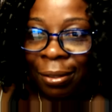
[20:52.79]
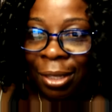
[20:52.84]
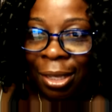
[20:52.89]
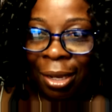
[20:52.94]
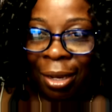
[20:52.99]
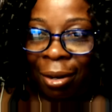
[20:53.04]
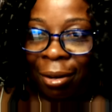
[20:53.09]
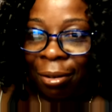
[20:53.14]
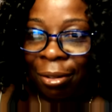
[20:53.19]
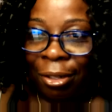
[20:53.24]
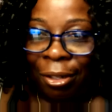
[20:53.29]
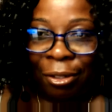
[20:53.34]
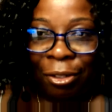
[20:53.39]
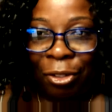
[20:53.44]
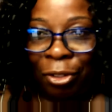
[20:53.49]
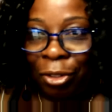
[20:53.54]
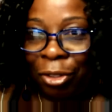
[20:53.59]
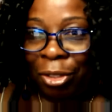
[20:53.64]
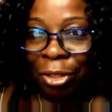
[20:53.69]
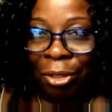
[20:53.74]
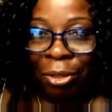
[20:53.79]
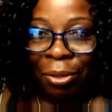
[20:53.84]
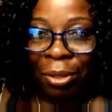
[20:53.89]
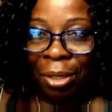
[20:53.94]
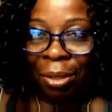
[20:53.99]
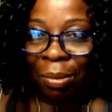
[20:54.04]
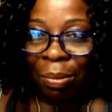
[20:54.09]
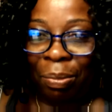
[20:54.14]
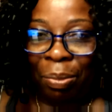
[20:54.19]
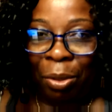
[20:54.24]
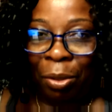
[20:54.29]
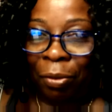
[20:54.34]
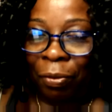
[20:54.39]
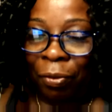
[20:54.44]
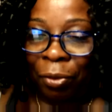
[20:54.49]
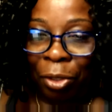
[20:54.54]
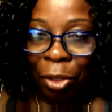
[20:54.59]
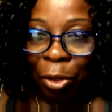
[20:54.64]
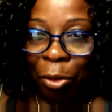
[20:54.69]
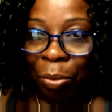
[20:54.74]
they're just a
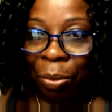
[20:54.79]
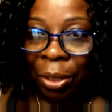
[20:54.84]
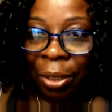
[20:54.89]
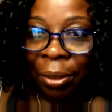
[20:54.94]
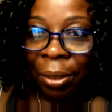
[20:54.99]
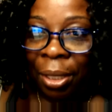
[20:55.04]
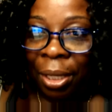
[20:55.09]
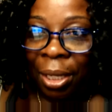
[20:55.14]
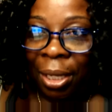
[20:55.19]
beautiful human.